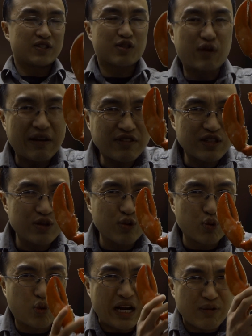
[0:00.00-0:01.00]
So I have to do
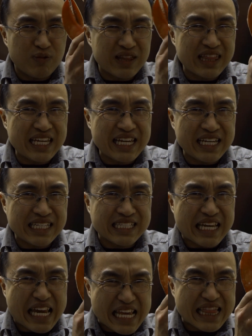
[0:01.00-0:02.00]
what with
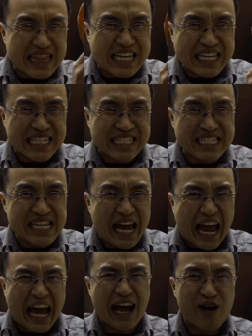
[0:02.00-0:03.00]
these? Eat this?
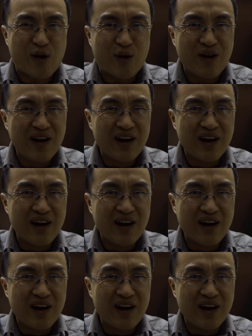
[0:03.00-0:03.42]
How?